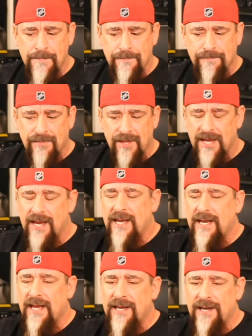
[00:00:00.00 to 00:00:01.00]

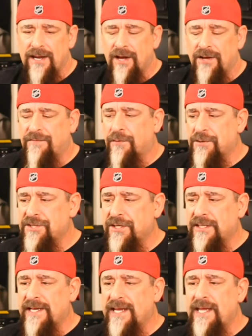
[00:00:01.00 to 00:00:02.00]
And
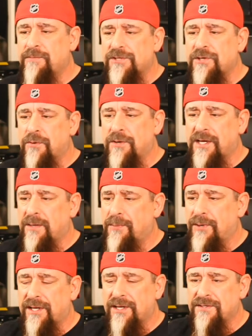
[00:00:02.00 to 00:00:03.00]
unfortunately, he was going up
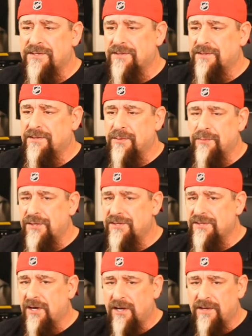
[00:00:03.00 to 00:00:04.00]
against
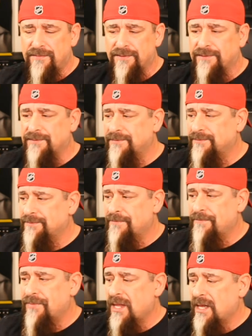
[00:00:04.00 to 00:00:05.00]
Kaprizov and
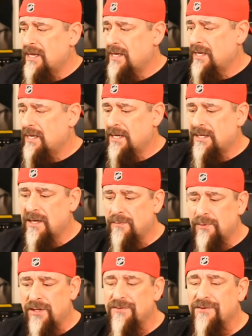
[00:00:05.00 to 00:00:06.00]
a
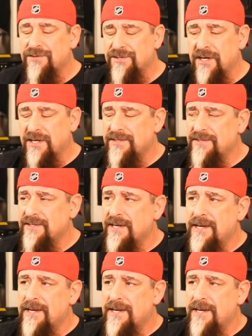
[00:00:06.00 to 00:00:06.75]
couple other studs.